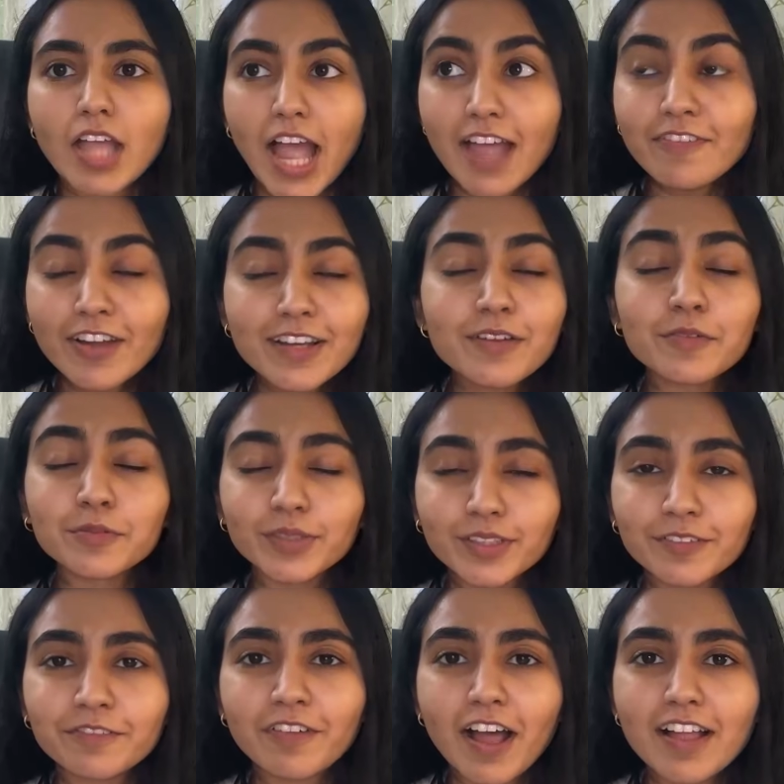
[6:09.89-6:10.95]
I find it
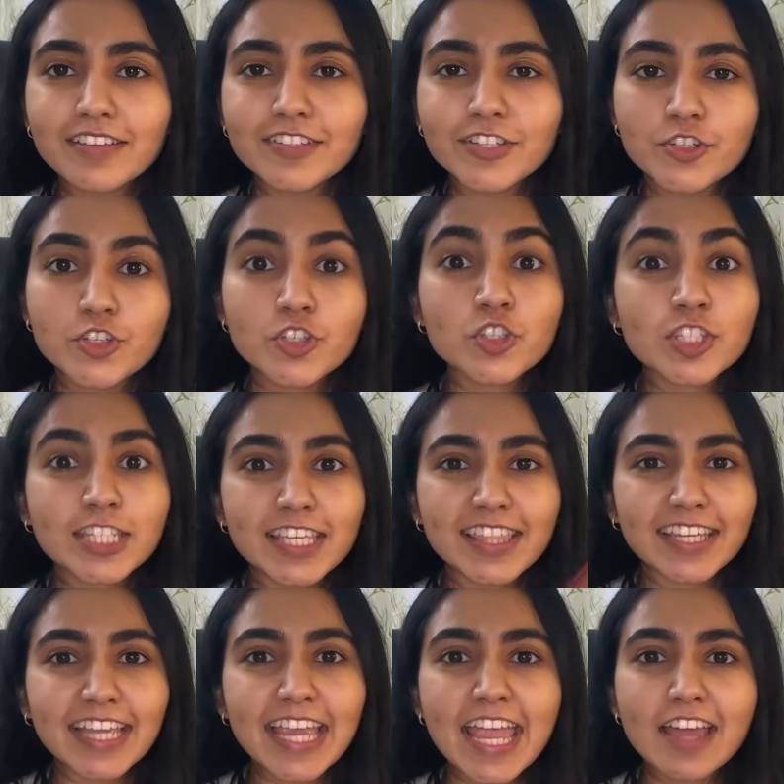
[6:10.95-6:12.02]
really fun to just see the
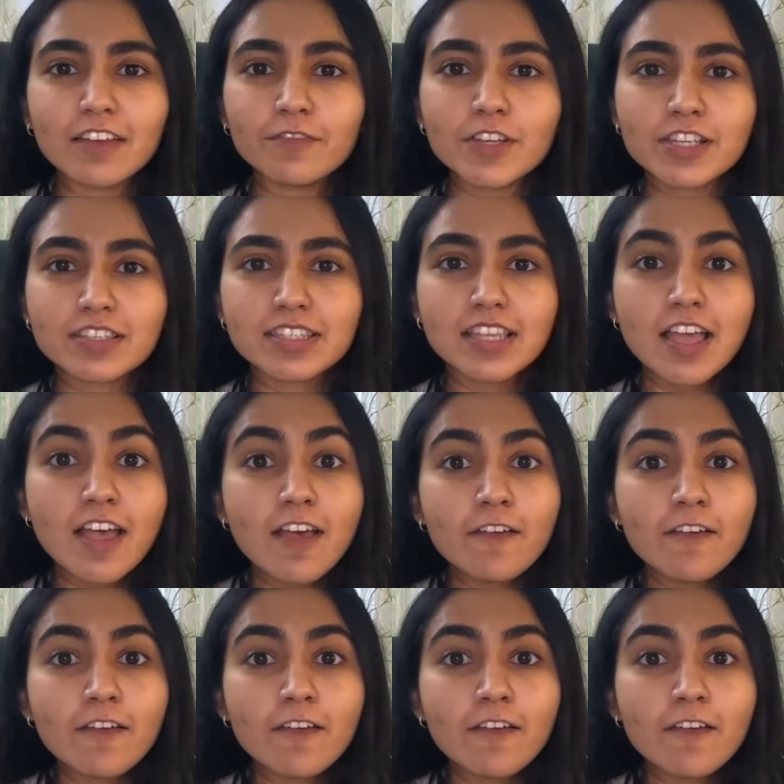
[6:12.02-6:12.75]
canvas